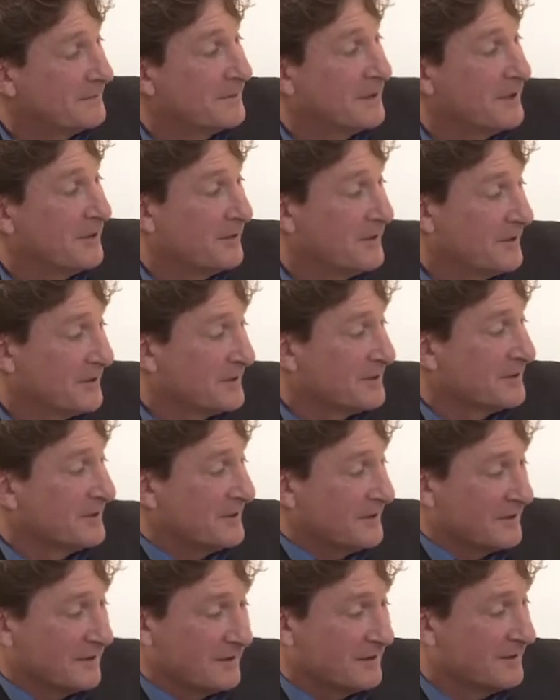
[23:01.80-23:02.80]
there
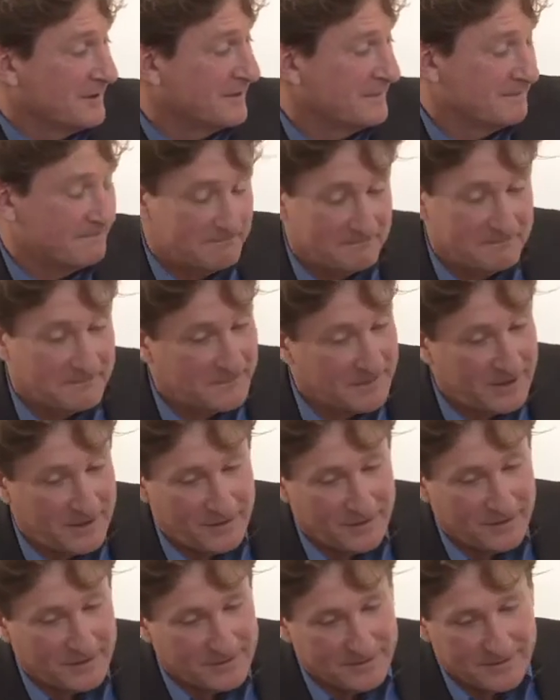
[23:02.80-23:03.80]

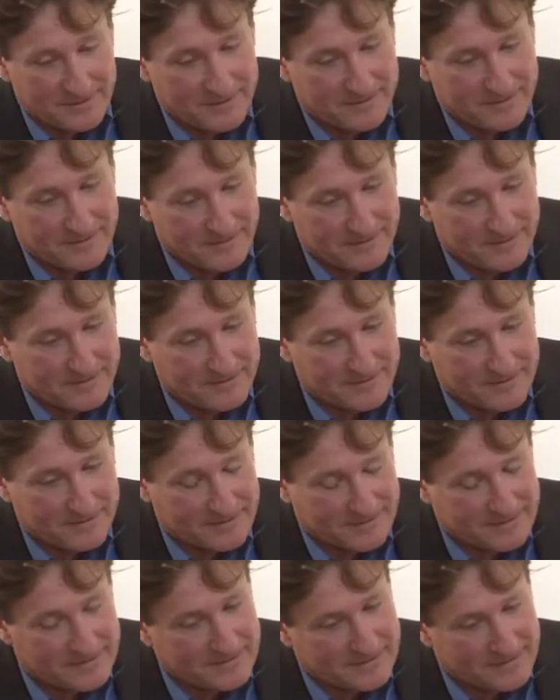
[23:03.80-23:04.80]
in
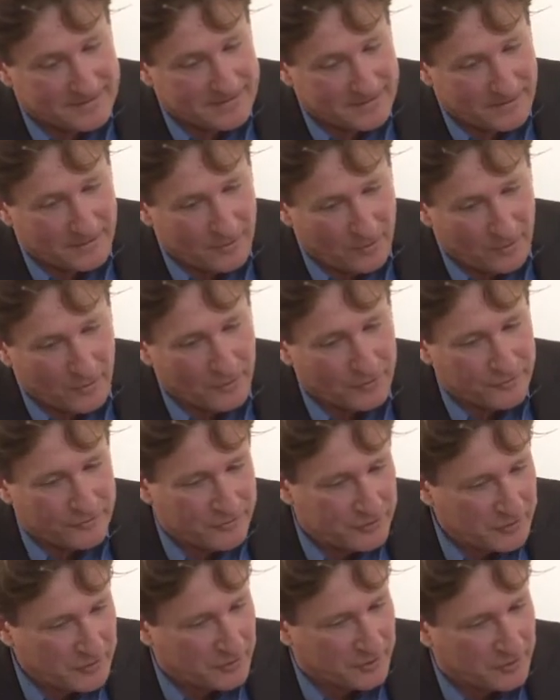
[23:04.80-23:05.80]
all
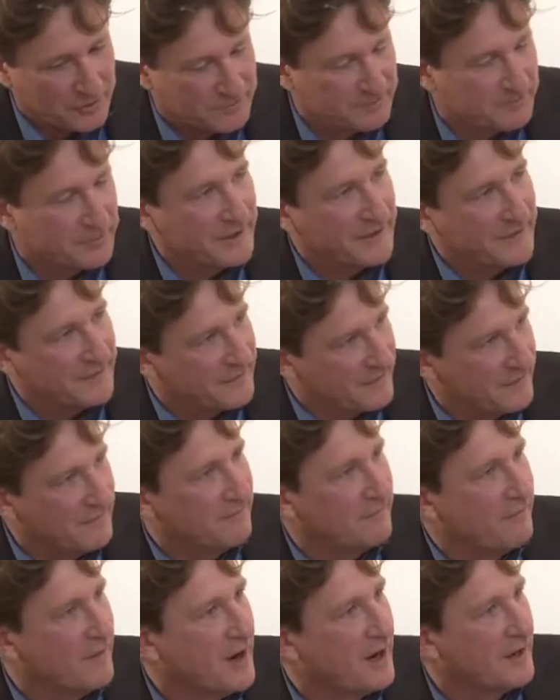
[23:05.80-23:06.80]
Durer's prints
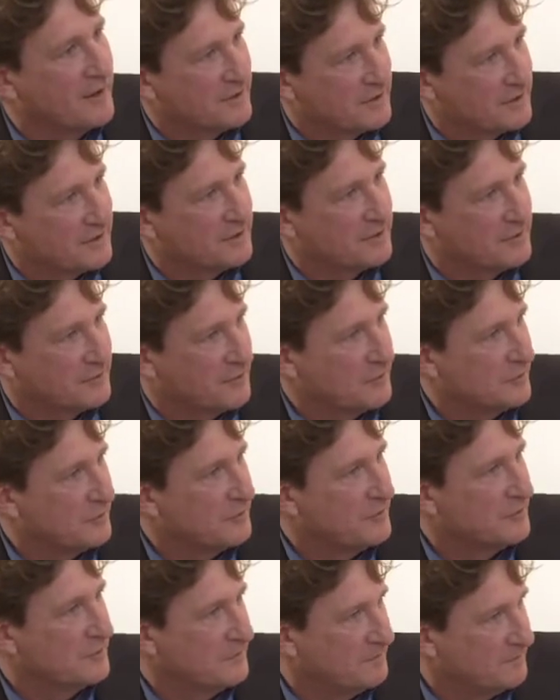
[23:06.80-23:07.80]
invite
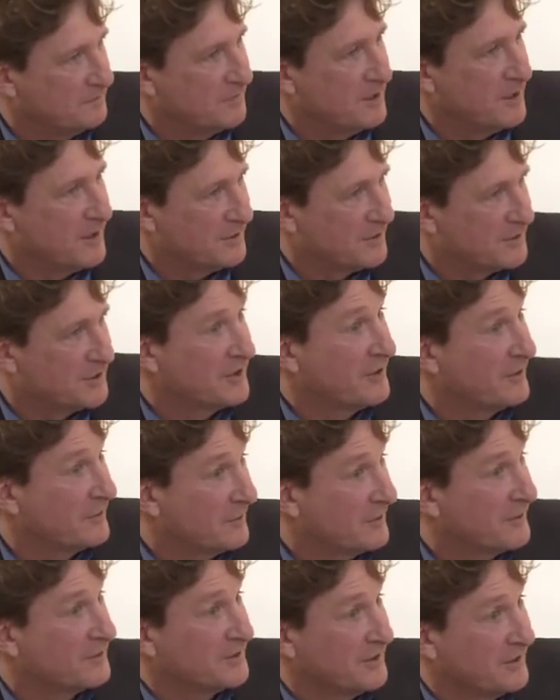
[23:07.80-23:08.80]
to
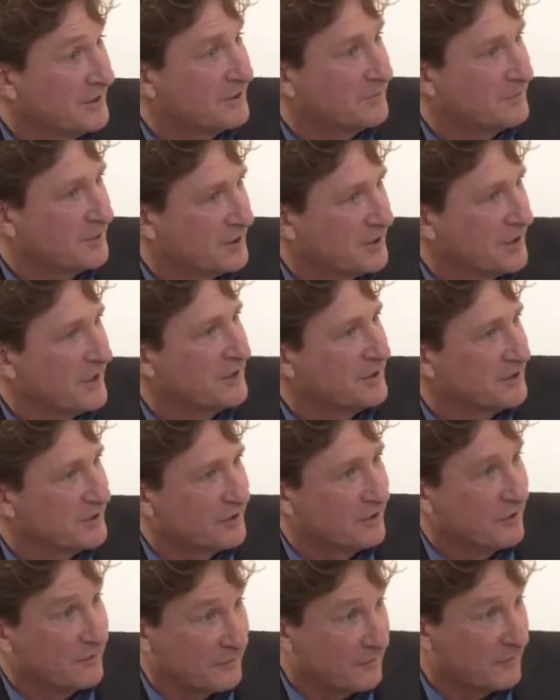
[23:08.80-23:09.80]
serious
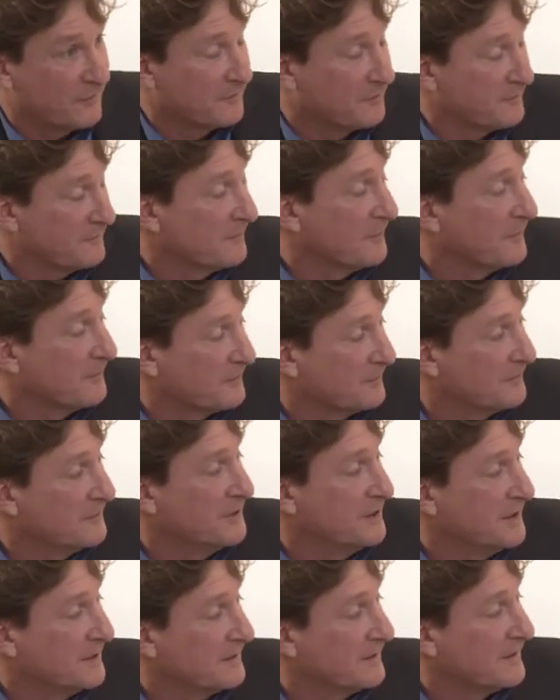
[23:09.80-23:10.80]
interpretation of
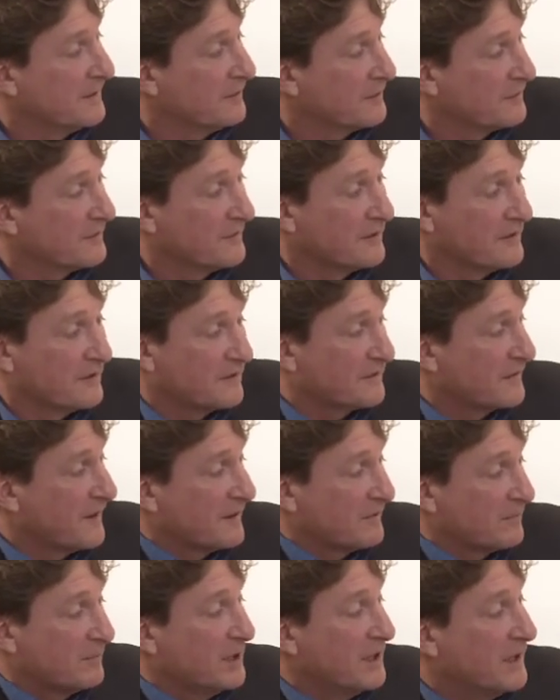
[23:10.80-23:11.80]
details, and this
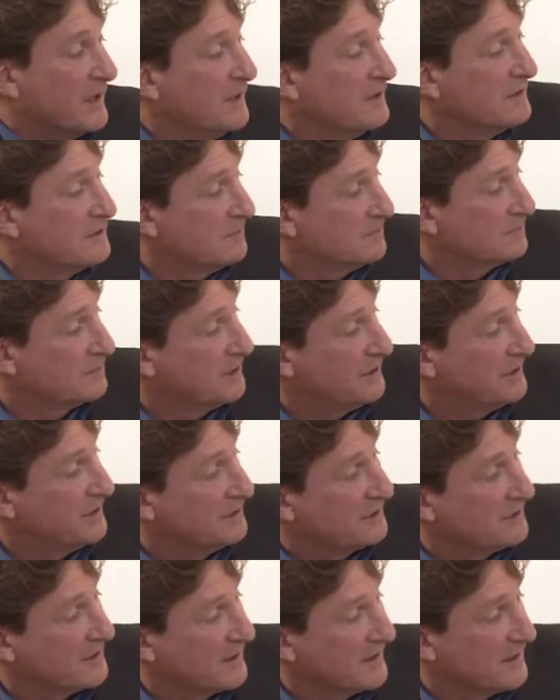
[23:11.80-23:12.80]
has been
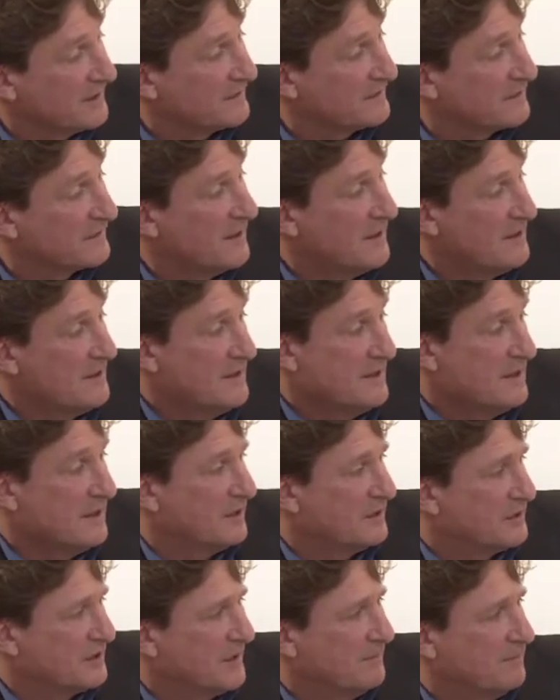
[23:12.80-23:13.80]
interpreted as
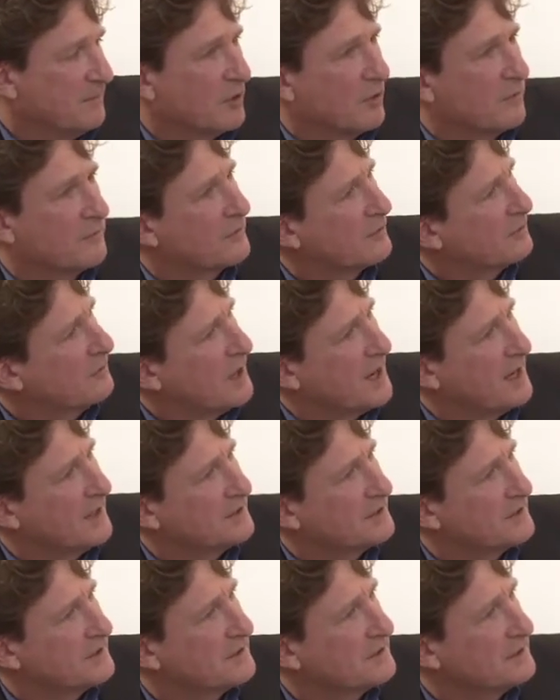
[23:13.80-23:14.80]
a symbol of
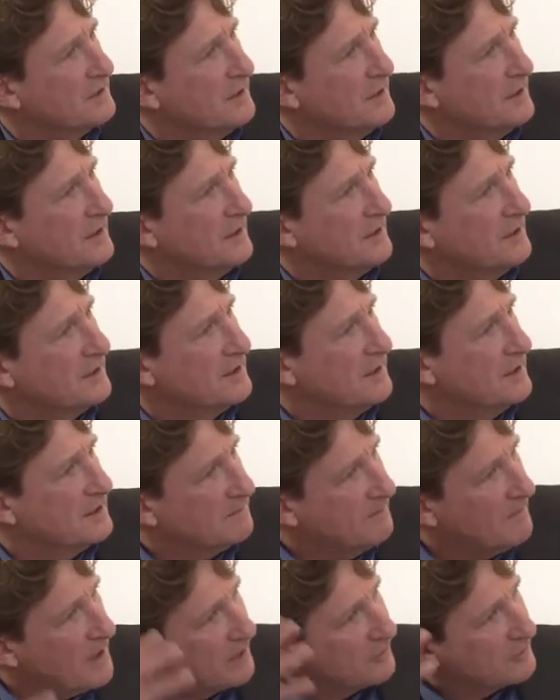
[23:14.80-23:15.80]
Christ.
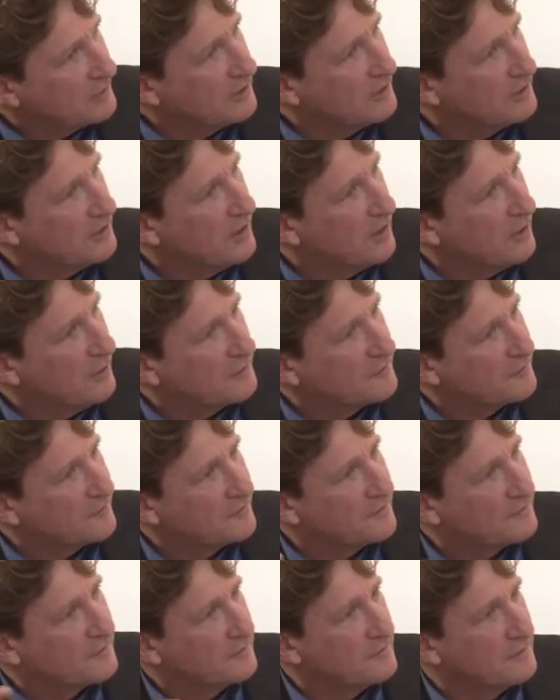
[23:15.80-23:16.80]
These mountain
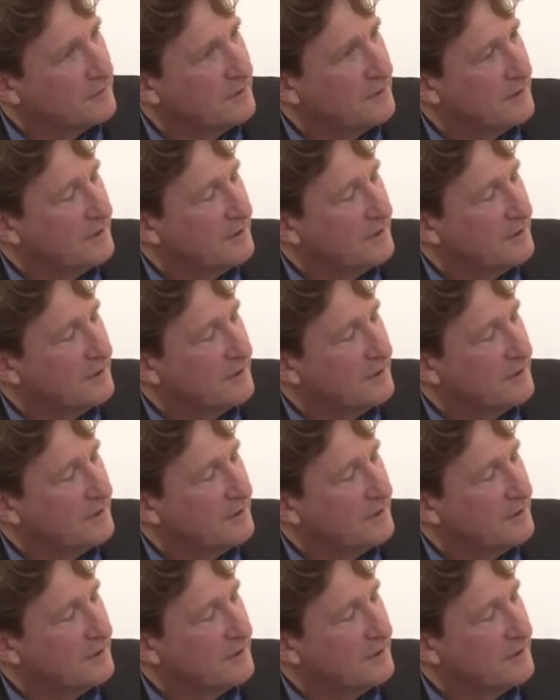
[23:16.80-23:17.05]
goats